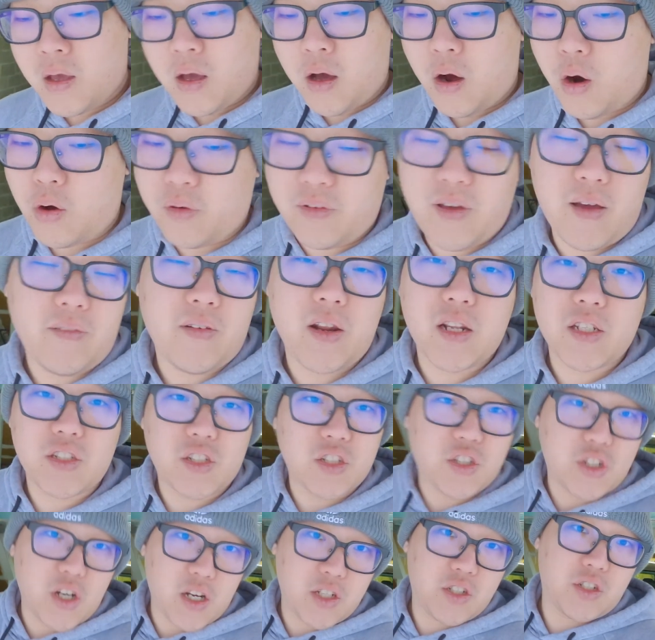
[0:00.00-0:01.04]
or if you have any
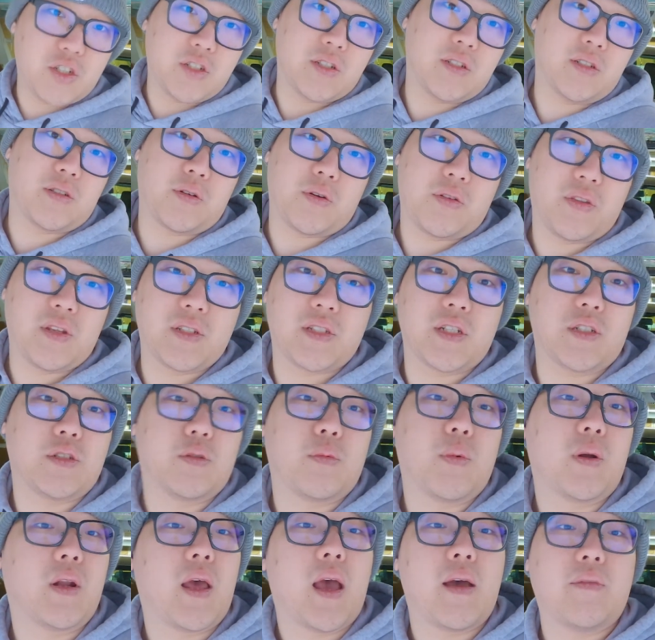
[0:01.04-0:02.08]
suggestions or things that
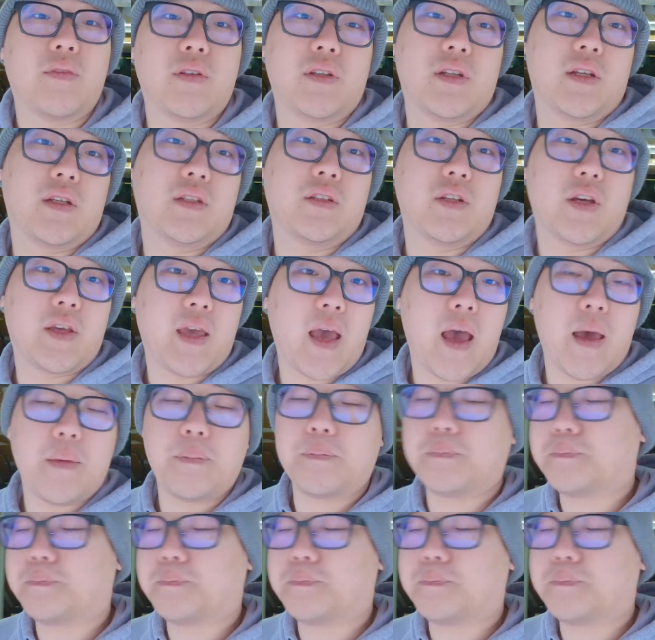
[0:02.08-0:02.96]
you want to have a look at.